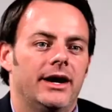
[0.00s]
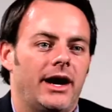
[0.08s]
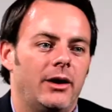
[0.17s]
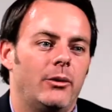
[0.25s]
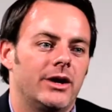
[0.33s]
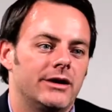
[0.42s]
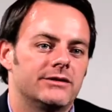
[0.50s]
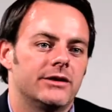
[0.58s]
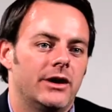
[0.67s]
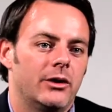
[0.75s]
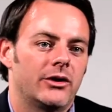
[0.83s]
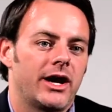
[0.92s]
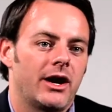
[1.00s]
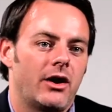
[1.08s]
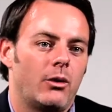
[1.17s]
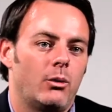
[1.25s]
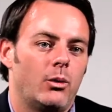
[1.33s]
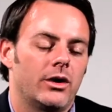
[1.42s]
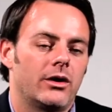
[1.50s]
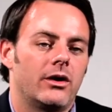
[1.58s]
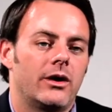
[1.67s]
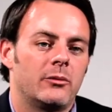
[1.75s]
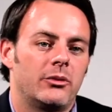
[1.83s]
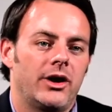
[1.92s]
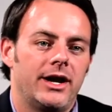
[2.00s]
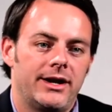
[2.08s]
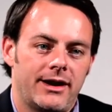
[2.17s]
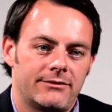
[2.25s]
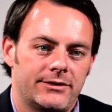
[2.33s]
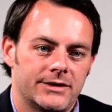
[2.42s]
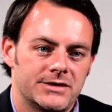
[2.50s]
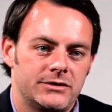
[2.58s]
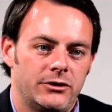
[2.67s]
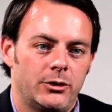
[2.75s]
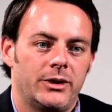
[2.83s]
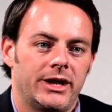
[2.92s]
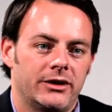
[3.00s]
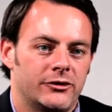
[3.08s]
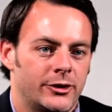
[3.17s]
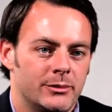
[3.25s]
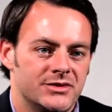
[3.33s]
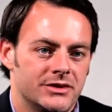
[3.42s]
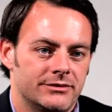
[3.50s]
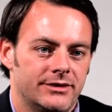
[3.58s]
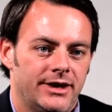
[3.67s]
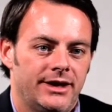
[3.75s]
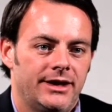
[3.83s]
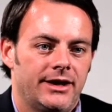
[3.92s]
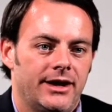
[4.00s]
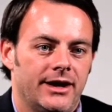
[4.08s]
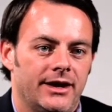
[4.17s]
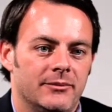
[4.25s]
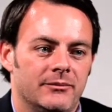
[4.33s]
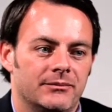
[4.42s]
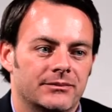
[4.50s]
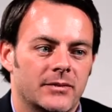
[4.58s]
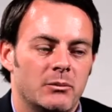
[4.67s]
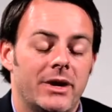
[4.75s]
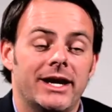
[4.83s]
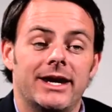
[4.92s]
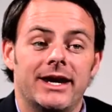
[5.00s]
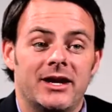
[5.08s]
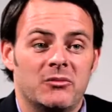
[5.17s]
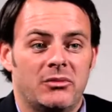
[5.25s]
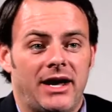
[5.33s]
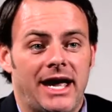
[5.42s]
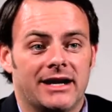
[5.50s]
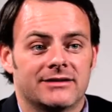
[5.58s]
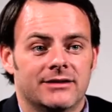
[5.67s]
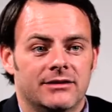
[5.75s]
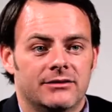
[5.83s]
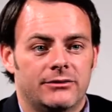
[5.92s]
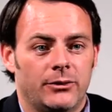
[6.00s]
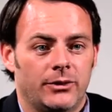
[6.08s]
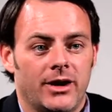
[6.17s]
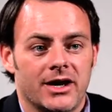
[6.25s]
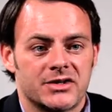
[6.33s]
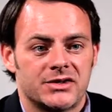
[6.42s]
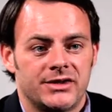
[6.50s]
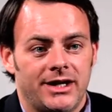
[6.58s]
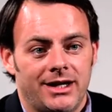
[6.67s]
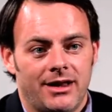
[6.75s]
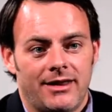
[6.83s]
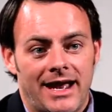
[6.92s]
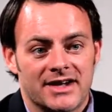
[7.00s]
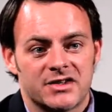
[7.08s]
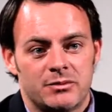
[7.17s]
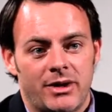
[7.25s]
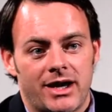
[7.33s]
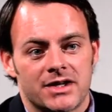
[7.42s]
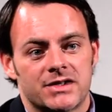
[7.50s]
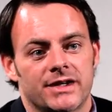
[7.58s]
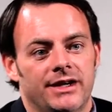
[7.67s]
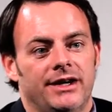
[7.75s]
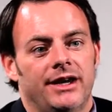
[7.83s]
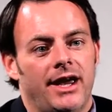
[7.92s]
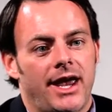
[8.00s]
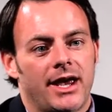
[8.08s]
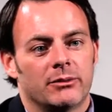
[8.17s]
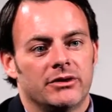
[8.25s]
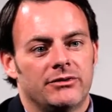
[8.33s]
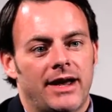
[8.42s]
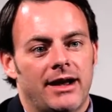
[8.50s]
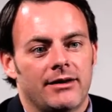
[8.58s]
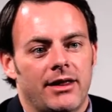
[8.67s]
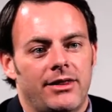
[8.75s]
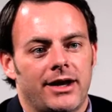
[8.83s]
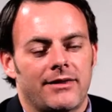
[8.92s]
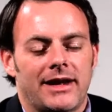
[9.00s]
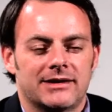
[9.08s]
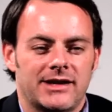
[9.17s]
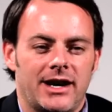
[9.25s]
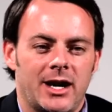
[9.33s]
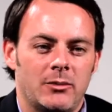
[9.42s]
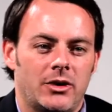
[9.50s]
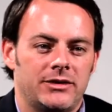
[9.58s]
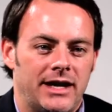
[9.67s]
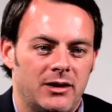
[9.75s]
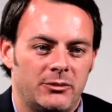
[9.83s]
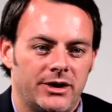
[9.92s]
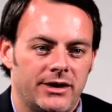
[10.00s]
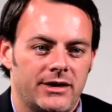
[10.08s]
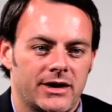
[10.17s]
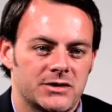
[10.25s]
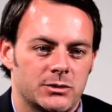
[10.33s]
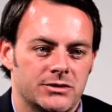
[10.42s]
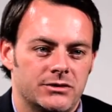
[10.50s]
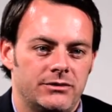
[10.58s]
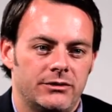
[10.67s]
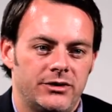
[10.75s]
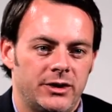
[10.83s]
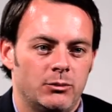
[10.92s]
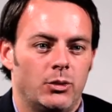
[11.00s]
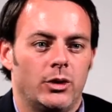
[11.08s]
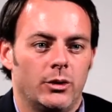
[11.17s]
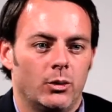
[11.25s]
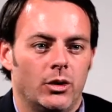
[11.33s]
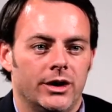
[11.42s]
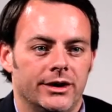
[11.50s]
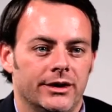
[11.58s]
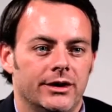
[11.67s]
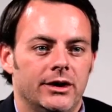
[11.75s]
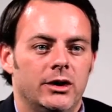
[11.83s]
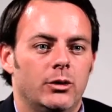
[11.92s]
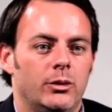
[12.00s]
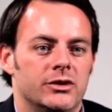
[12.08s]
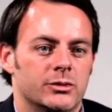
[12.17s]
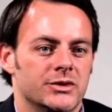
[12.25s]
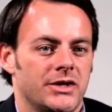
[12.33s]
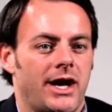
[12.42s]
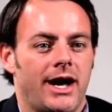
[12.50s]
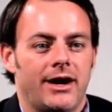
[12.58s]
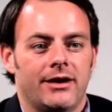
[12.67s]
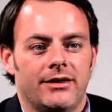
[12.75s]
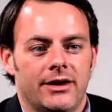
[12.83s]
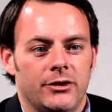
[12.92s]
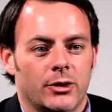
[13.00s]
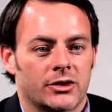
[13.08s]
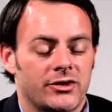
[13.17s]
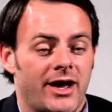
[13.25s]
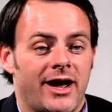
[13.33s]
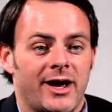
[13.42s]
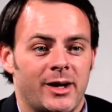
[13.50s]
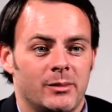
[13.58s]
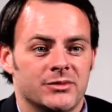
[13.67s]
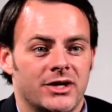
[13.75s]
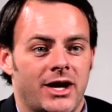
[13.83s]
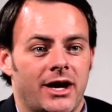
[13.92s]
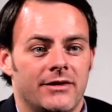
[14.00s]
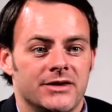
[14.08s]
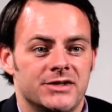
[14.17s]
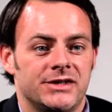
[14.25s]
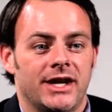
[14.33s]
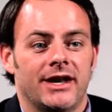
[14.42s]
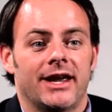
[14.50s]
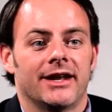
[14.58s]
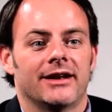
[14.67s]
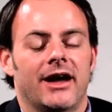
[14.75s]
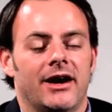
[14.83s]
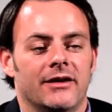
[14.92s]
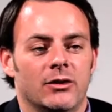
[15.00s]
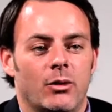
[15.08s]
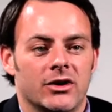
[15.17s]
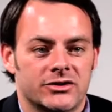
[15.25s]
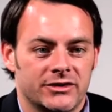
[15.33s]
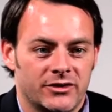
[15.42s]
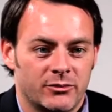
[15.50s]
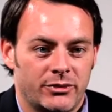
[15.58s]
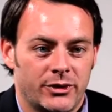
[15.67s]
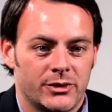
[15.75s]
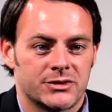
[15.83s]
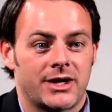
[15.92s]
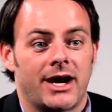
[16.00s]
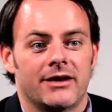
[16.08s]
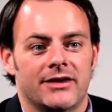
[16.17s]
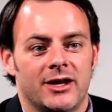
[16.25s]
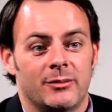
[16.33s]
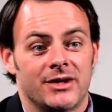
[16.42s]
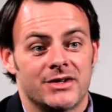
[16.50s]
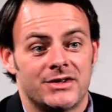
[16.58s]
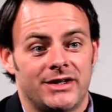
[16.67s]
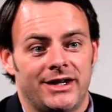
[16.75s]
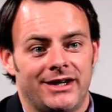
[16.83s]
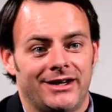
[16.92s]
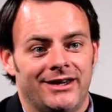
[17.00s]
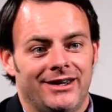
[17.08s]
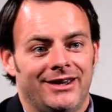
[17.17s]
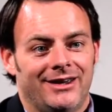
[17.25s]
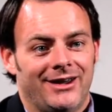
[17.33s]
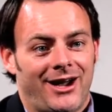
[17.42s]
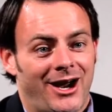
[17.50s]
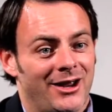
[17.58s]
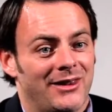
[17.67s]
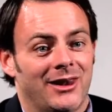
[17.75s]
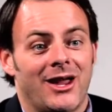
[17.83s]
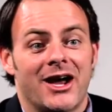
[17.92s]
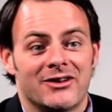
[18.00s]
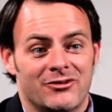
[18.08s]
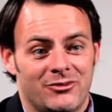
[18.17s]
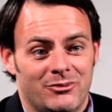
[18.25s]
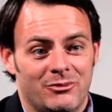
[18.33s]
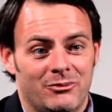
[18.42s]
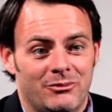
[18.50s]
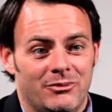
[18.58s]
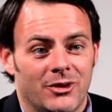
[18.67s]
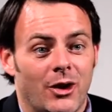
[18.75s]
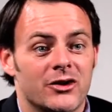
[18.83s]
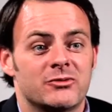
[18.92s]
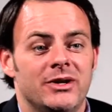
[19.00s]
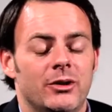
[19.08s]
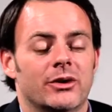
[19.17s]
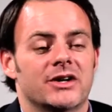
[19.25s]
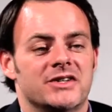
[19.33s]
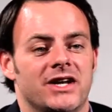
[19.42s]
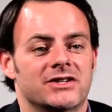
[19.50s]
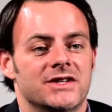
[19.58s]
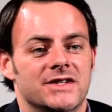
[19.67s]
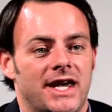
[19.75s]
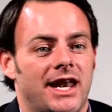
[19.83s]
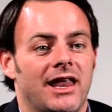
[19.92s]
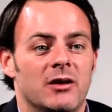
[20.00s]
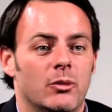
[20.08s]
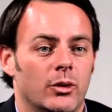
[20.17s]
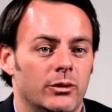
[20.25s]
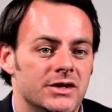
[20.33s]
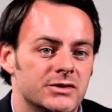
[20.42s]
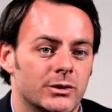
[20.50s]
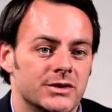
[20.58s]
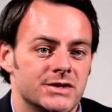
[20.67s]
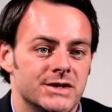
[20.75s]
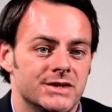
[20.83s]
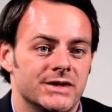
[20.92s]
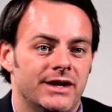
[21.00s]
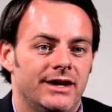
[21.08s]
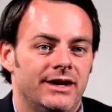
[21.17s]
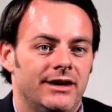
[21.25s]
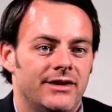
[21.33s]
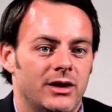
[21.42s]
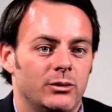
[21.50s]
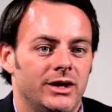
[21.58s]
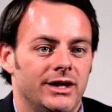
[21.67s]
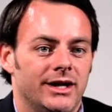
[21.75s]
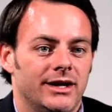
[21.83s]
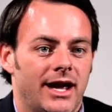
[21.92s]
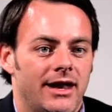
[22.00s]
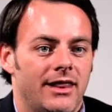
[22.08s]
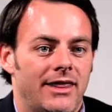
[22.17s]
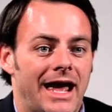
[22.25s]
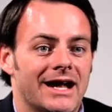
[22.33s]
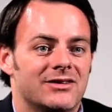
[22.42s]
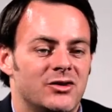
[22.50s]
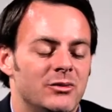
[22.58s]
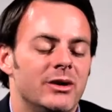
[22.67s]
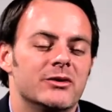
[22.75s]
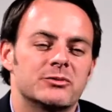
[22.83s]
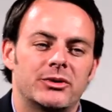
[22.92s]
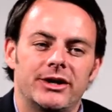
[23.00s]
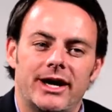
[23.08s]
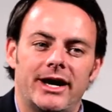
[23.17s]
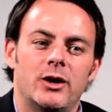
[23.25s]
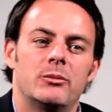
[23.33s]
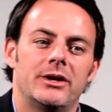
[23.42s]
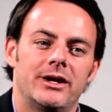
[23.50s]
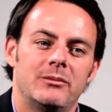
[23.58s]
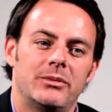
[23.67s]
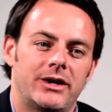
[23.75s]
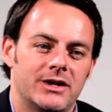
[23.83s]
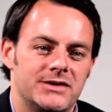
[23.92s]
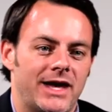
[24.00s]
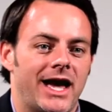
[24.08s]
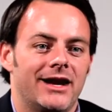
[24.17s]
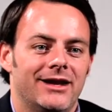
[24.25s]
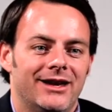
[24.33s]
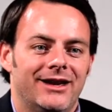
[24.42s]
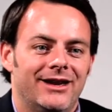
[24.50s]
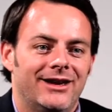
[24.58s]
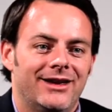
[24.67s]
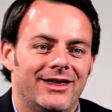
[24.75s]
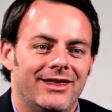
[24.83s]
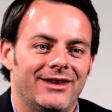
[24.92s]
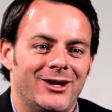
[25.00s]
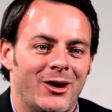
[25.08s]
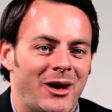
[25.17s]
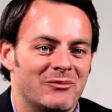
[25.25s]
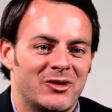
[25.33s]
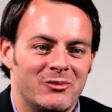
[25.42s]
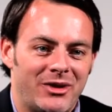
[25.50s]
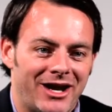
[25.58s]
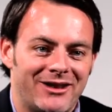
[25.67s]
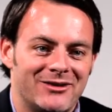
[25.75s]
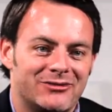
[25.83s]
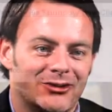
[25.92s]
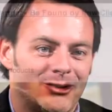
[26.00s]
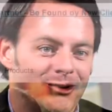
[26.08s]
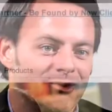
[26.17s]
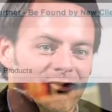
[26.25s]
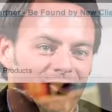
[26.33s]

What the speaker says: I wanted to know, okay, what are our branding efforts doing in terms of making an impact for us in that space? And we found, I think at that time, our talent brand index was 15.1, which was higher than New York Times, higher than CNN, higher than Washington Post, higher than ABC, higher than a lot of large media organizations that had a lot more resources than we did. And that to me was pretty eye-opening because that, I'm competitive, recruiters are